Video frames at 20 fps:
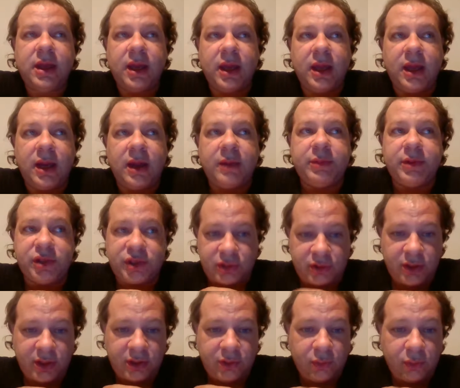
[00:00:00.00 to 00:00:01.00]
And I've been
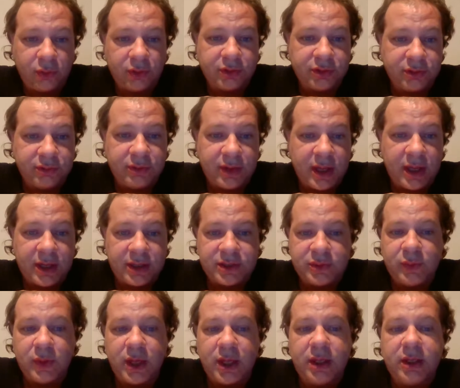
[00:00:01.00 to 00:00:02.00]
trying to work through that
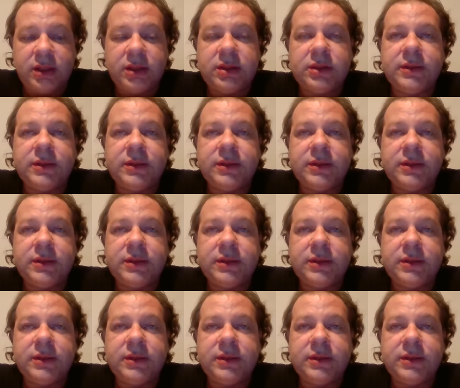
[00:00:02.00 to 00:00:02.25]
as well.